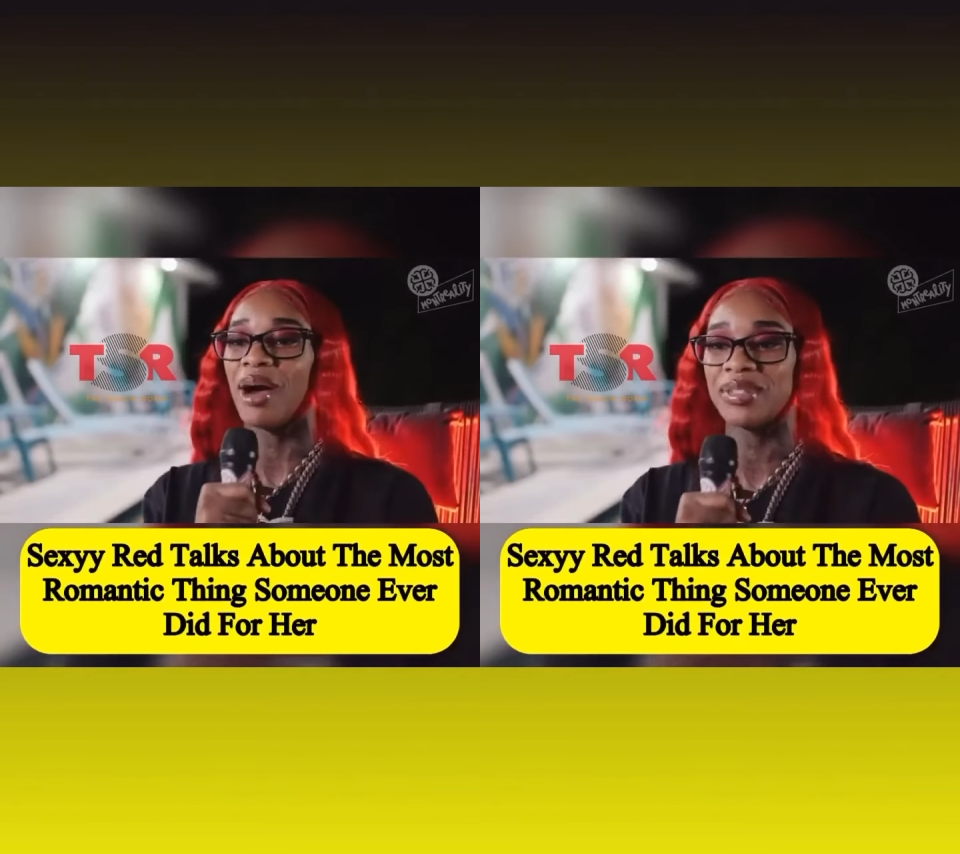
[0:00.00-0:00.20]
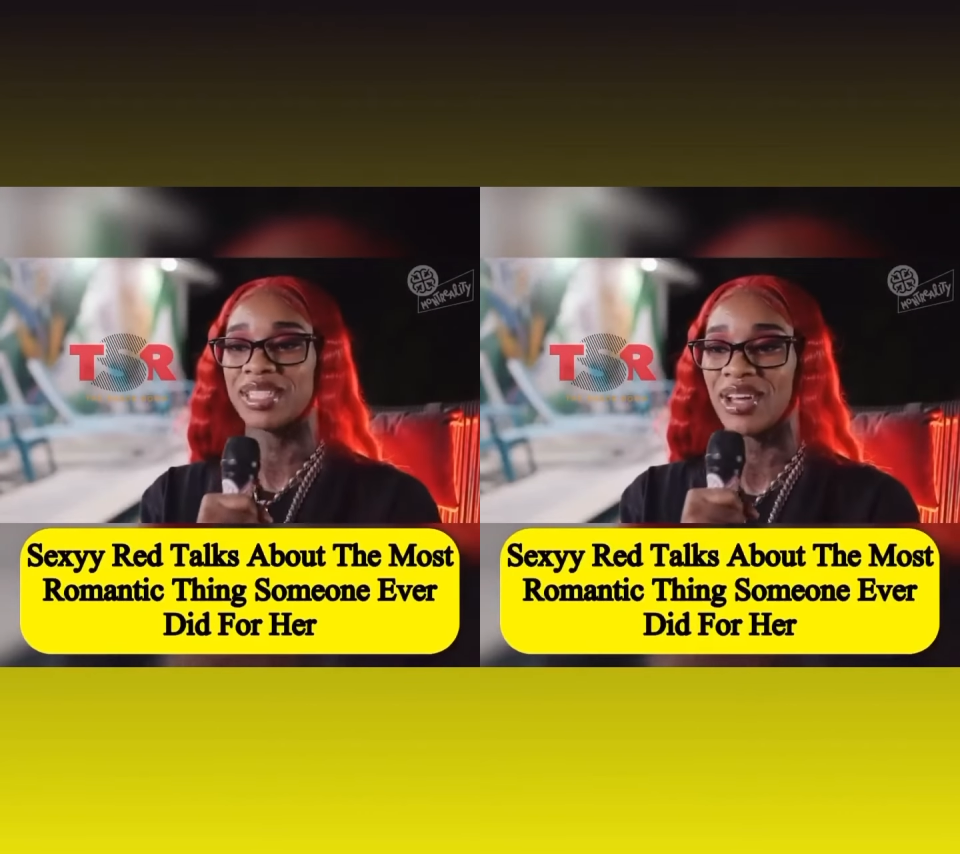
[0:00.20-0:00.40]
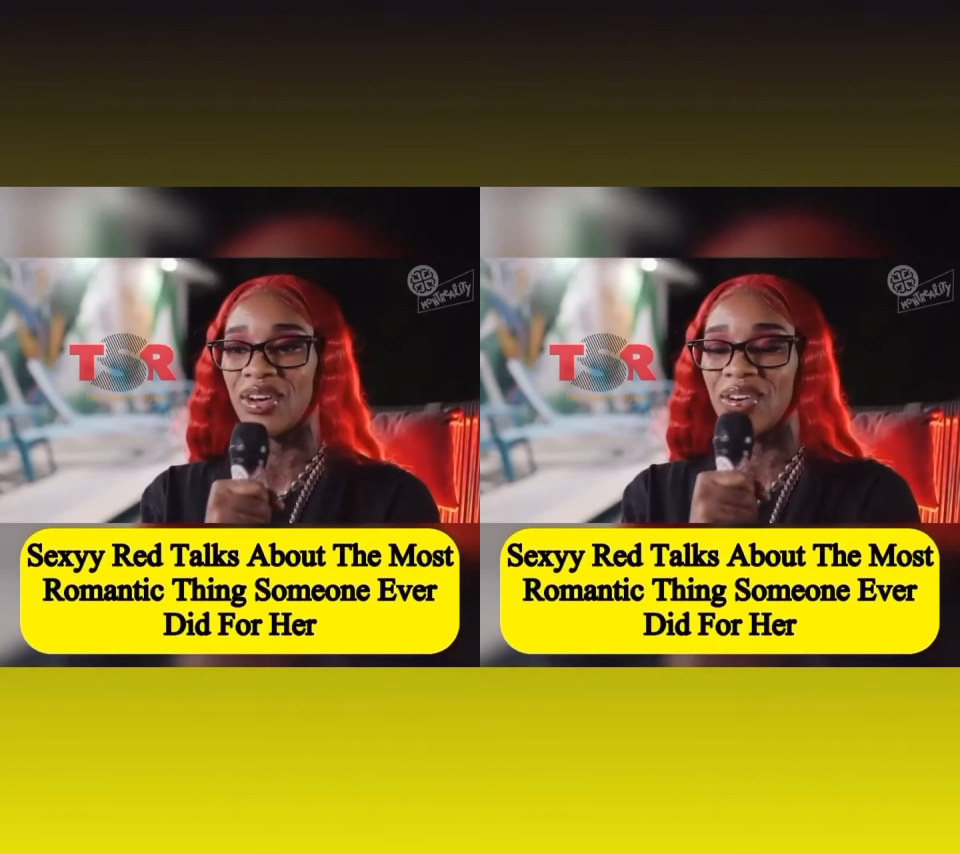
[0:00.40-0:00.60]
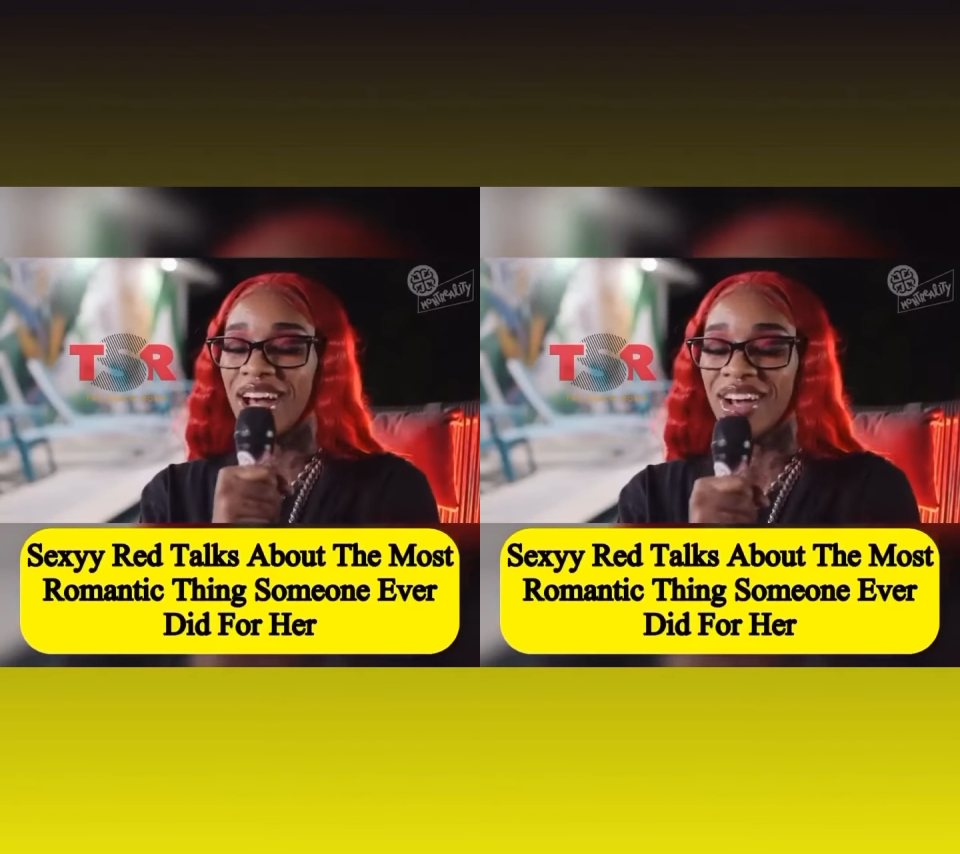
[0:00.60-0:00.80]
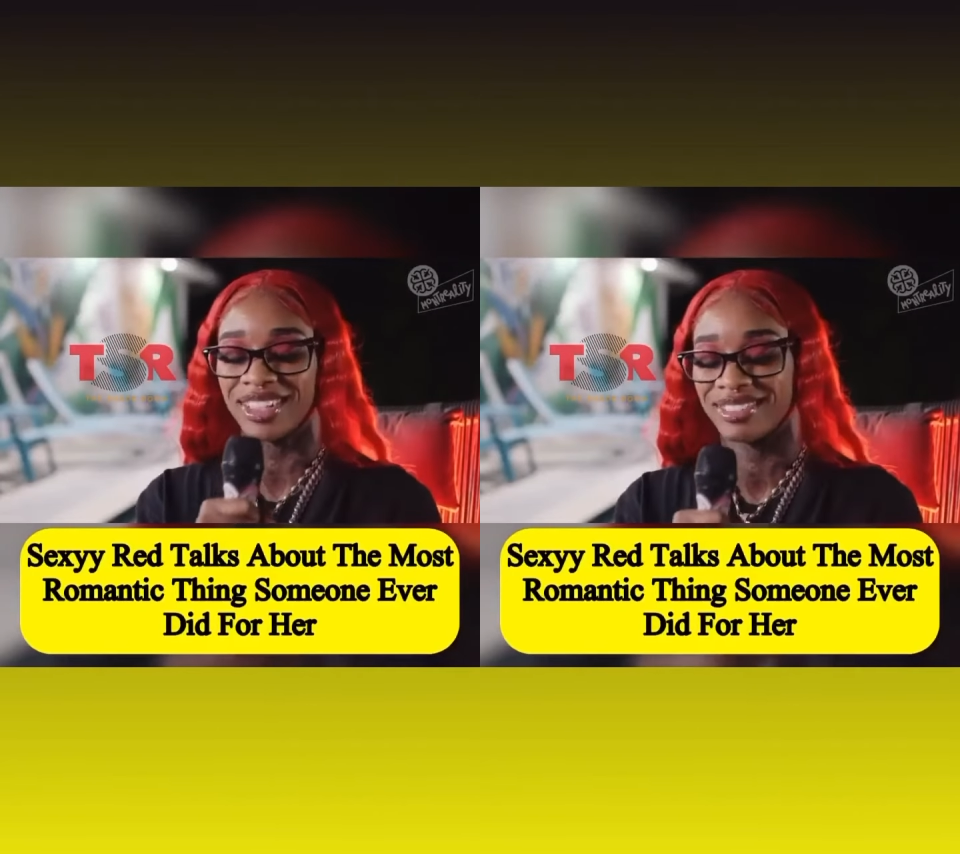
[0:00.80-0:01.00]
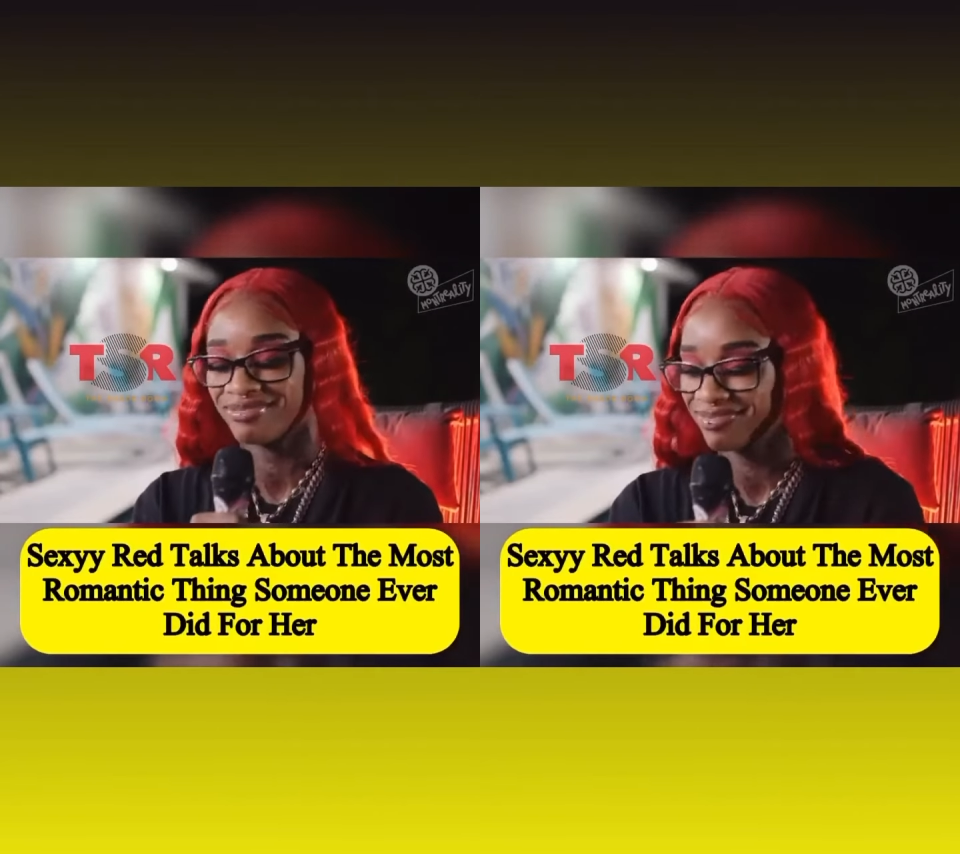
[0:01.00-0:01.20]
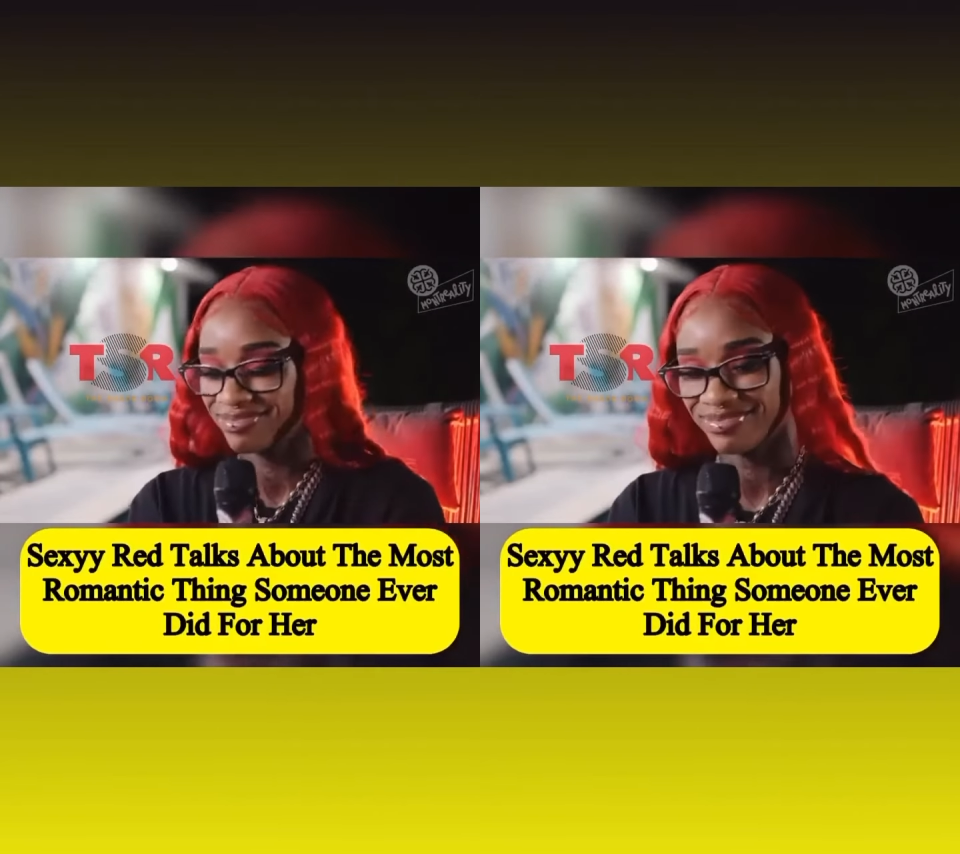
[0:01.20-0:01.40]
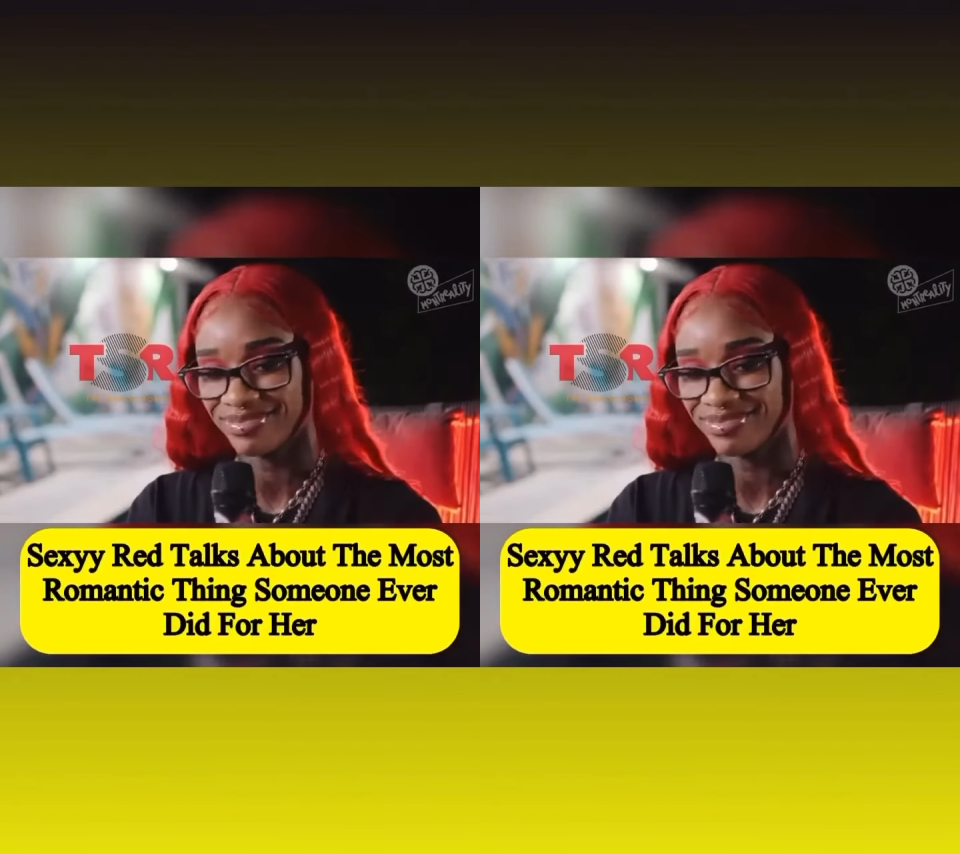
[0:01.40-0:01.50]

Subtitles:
Let me know how y'all feel about this